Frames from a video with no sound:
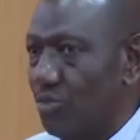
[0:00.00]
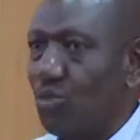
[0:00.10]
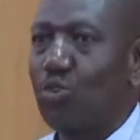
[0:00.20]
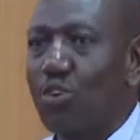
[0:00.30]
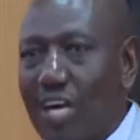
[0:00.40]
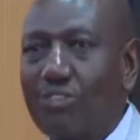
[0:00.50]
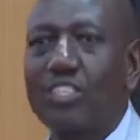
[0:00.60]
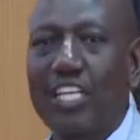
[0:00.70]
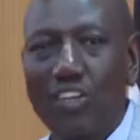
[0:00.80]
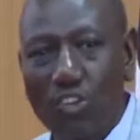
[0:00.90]
to roll
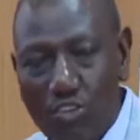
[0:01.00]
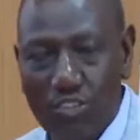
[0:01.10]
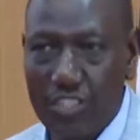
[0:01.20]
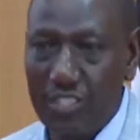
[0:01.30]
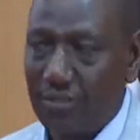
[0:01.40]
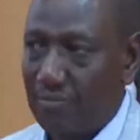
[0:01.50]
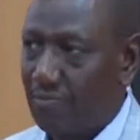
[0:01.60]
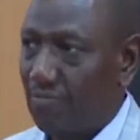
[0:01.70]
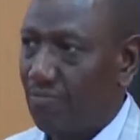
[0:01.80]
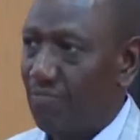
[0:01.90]
out technology,
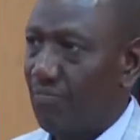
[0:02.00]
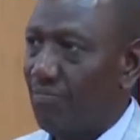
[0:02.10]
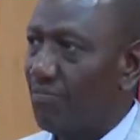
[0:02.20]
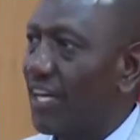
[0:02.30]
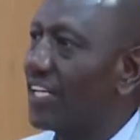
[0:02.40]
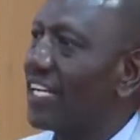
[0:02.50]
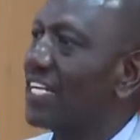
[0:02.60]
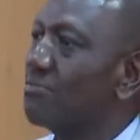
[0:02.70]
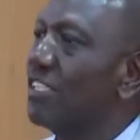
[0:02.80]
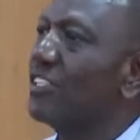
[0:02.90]
that it
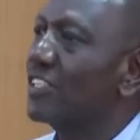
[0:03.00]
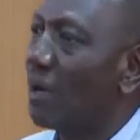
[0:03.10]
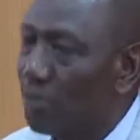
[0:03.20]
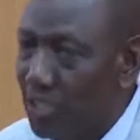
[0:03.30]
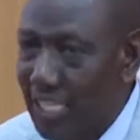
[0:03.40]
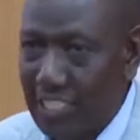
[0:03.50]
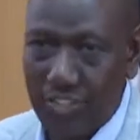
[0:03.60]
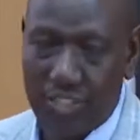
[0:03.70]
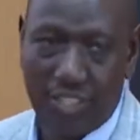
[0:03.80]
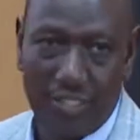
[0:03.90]
has been
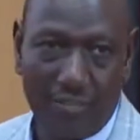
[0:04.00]
sabotaged